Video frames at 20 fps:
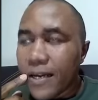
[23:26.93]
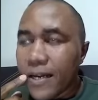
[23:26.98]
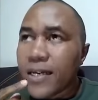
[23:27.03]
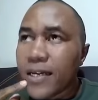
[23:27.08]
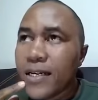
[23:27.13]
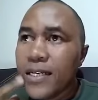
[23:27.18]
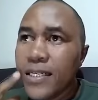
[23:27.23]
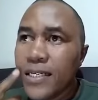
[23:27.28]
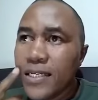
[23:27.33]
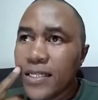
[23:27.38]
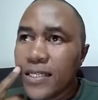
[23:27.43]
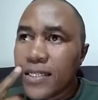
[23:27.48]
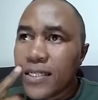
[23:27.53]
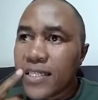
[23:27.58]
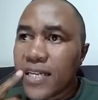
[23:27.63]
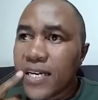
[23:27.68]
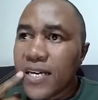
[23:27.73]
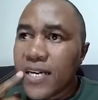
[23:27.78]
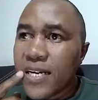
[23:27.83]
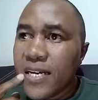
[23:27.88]
is
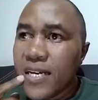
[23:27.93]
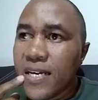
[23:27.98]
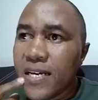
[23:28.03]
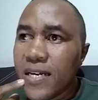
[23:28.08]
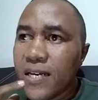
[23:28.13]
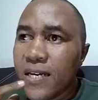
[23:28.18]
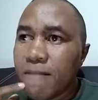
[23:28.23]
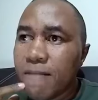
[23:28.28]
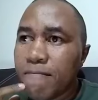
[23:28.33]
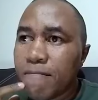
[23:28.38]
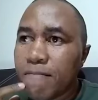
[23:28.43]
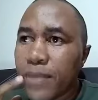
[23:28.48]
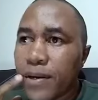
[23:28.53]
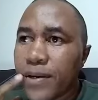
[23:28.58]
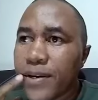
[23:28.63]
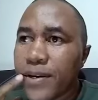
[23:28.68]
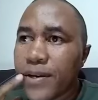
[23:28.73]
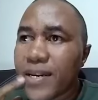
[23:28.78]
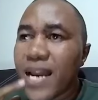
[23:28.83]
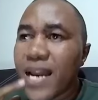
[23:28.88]
the
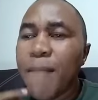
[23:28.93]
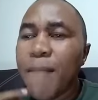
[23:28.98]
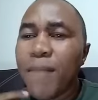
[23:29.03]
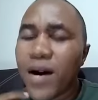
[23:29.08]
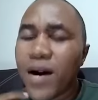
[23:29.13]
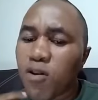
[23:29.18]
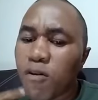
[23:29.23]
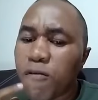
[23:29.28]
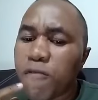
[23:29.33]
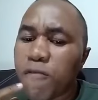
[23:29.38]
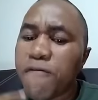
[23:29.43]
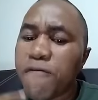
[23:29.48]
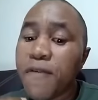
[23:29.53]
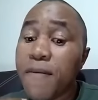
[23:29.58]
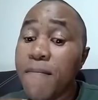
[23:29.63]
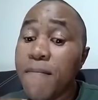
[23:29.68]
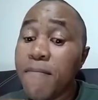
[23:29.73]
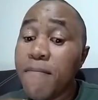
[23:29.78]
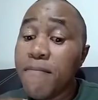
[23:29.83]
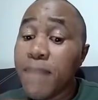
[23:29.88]
number of
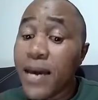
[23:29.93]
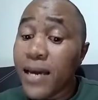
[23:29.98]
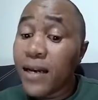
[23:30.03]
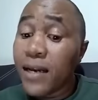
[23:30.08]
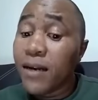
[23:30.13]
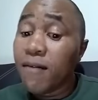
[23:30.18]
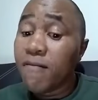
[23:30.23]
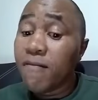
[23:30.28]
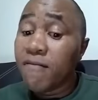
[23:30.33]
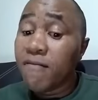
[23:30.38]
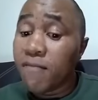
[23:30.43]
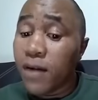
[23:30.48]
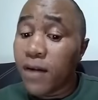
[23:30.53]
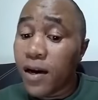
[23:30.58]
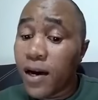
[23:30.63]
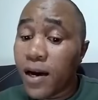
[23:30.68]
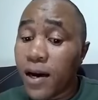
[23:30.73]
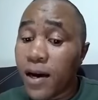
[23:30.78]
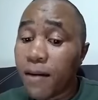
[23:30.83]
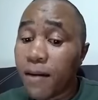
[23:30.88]
female
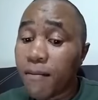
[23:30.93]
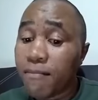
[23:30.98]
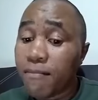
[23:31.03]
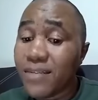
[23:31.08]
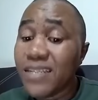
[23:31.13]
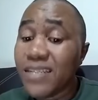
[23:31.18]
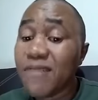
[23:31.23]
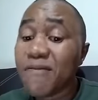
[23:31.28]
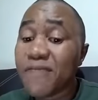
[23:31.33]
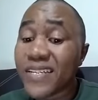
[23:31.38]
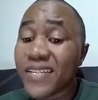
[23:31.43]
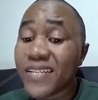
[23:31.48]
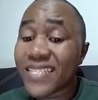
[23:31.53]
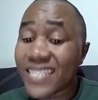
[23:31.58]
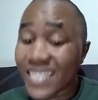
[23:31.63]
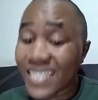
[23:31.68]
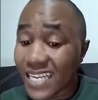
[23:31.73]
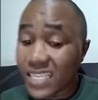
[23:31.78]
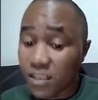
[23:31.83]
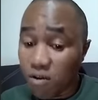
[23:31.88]
uh,
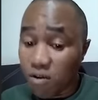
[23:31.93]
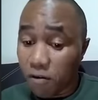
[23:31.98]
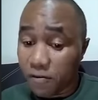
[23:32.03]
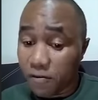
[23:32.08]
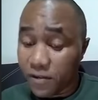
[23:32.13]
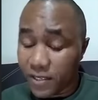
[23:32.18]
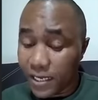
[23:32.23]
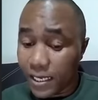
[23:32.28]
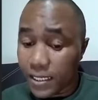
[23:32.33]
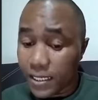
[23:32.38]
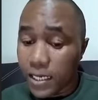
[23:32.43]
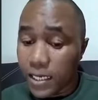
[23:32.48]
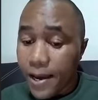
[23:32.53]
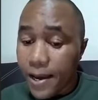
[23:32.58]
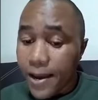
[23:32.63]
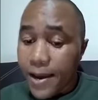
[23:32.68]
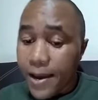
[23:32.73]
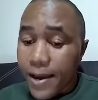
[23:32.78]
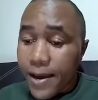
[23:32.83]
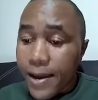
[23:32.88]
investigating officers
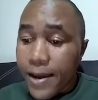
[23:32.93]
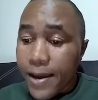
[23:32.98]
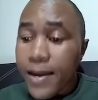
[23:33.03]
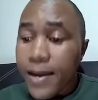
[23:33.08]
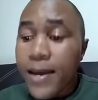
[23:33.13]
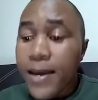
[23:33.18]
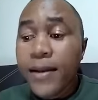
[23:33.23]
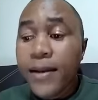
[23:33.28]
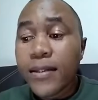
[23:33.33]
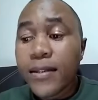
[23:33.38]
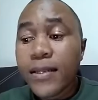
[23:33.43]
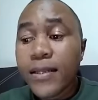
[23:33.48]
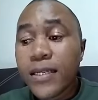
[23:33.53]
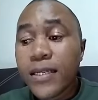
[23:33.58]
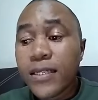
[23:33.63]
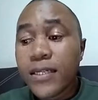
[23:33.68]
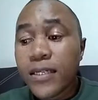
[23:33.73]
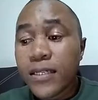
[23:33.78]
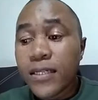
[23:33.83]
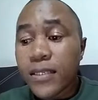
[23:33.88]
in
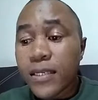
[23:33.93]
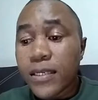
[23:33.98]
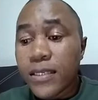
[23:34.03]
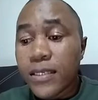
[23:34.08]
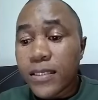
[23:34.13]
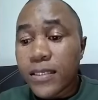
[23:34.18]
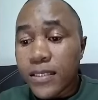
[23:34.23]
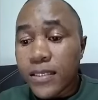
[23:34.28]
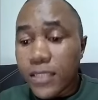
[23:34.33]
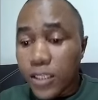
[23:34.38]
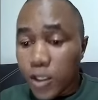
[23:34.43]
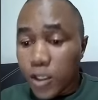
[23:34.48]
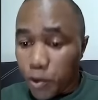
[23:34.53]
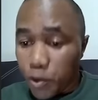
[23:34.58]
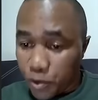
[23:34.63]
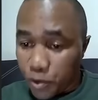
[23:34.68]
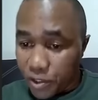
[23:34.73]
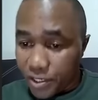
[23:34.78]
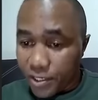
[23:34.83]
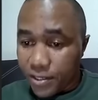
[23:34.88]
these
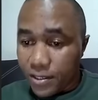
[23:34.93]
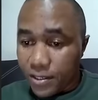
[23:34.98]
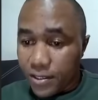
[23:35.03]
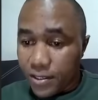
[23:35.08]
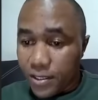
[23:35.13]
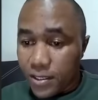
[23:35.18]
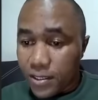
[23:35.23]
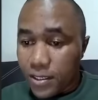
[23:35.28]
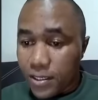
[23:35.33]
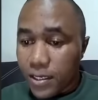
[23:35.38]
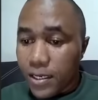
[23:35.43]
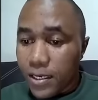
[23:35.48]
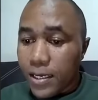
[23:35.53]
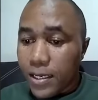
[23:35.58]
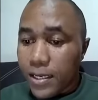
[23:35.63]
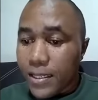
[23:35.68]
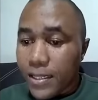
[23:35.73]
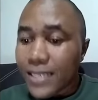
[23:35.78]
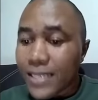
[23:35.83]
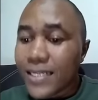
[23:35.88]
institutions.
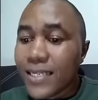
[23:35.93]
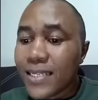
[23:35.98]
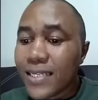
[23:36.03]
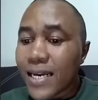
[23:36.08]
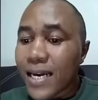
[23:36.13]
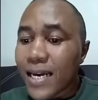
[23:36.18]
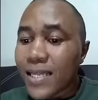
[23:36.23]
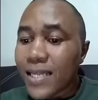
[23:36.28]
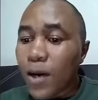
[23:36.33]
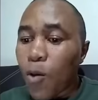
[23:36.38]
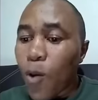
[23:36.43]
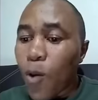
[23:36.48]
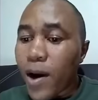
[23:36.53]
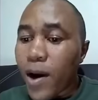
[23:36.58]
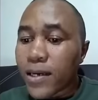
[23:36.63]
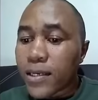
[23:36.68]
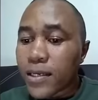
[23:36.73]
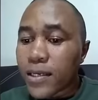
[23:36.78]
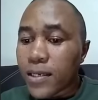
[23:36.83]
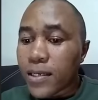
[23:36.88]
That is another
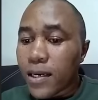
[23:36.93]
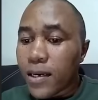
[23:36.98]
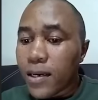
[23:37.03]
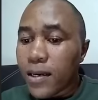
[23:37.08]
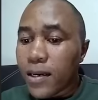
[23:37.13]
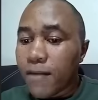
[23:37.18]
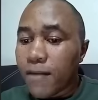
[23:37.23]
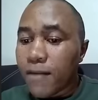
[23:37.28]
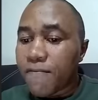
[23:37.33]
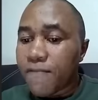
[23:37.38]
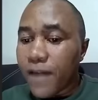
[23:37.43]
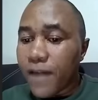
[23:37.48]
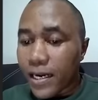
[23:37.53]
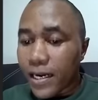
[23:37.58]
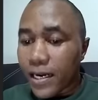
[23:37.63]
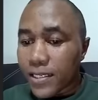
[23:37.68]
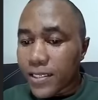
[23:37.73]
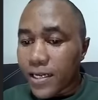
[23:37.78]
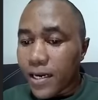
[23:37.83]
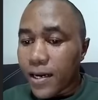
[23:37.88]
worrying
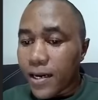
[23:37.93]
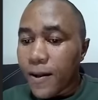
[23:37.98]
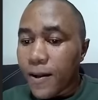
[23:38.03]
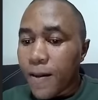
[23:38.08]
factor